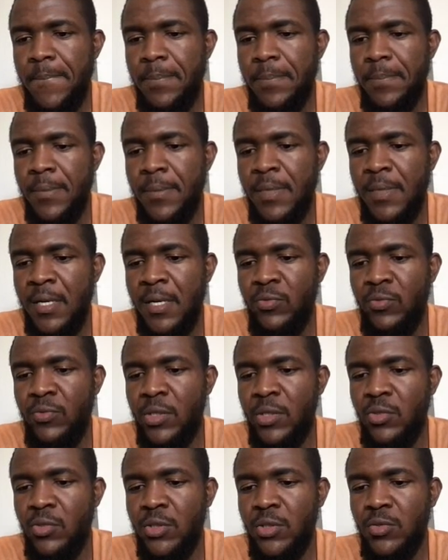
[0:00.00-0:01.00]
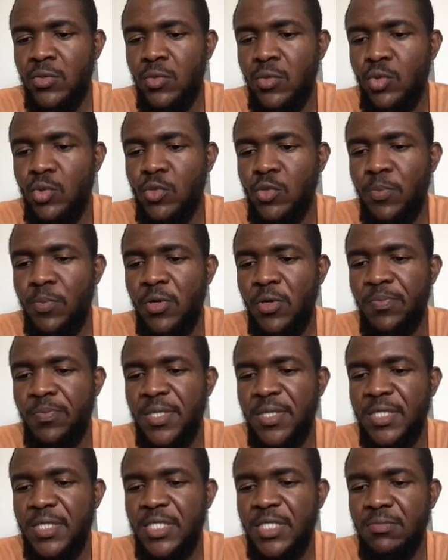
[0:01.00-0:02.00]
now we're going to use
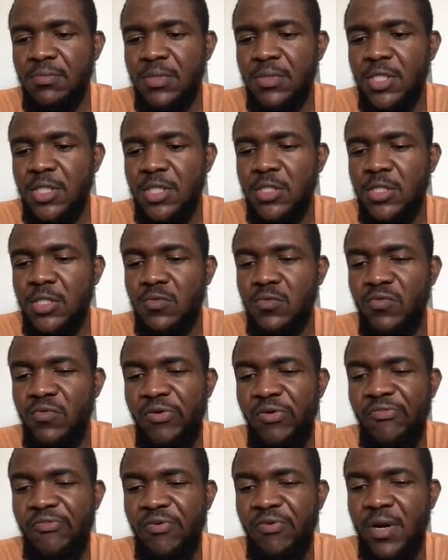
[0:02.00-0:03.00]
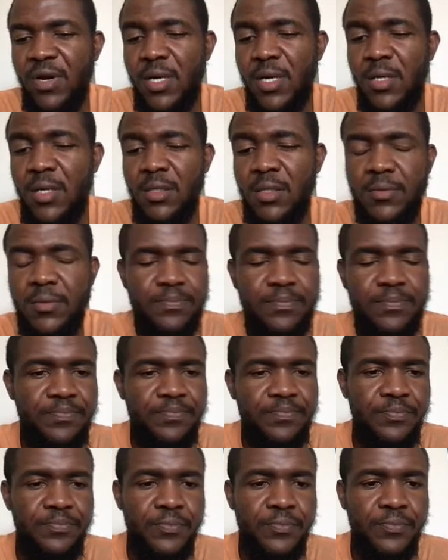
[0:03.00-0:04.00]
Pacman image to verify
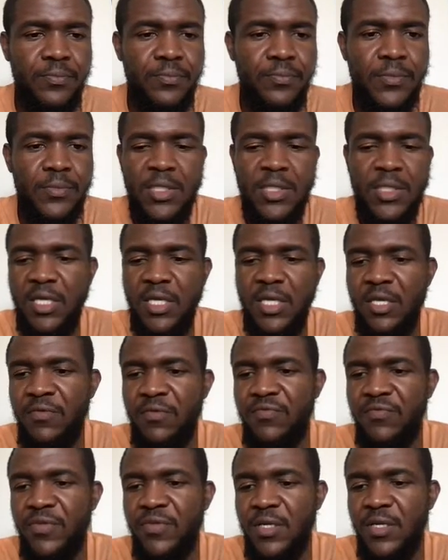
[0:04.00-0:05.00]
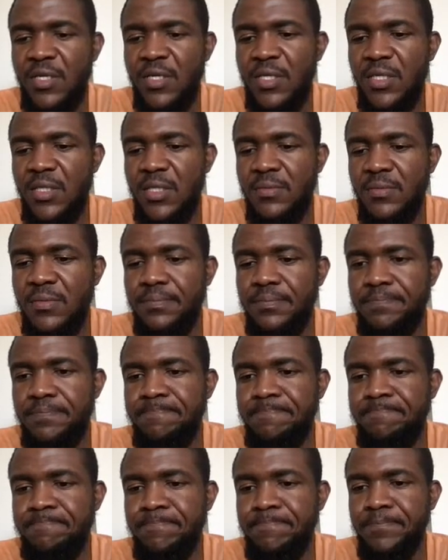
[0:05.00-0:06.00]
if the
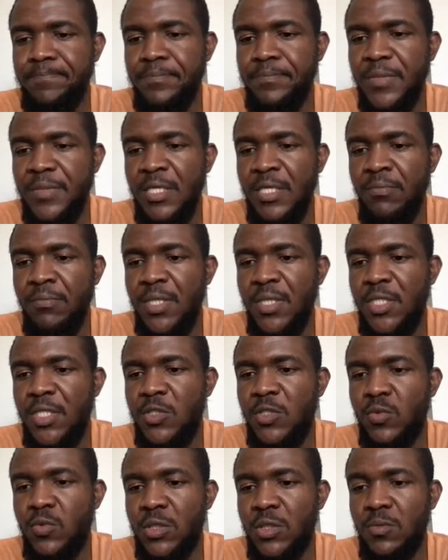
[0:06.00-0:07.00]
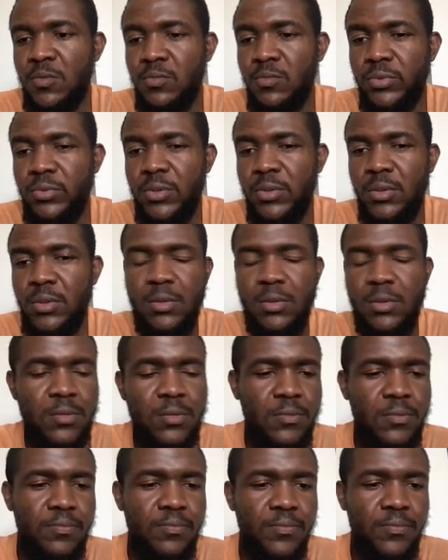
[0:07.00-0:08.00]
image was built,
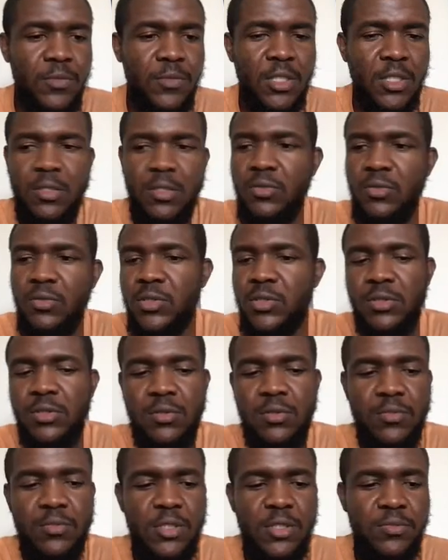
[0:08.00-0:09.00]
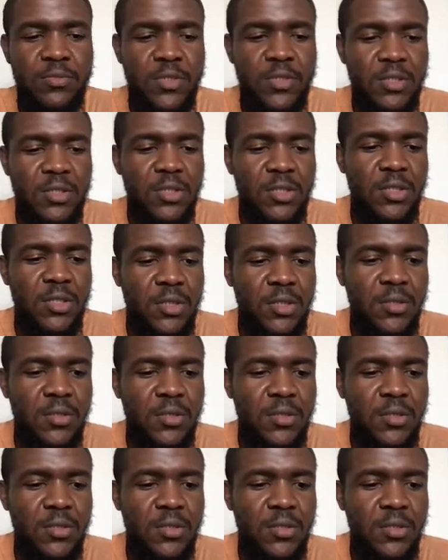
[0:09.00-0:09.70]
the constant image E.